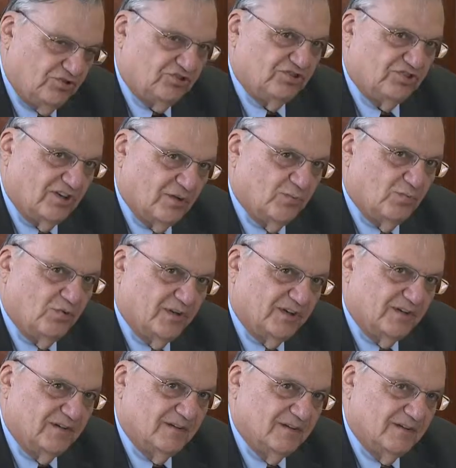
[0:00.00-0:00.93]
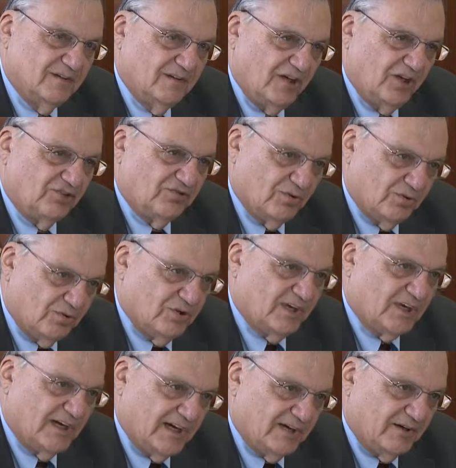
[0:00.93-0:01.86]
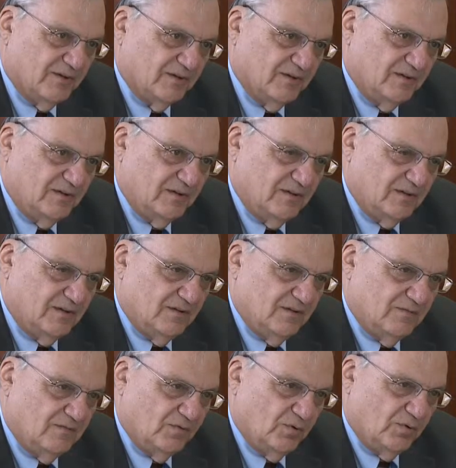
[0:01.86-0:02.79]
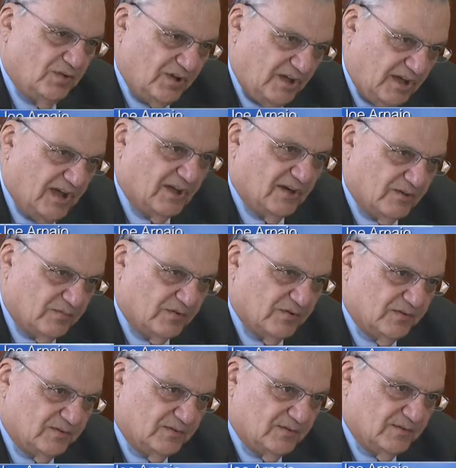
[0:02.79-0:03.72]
Someone has to look out for the animals.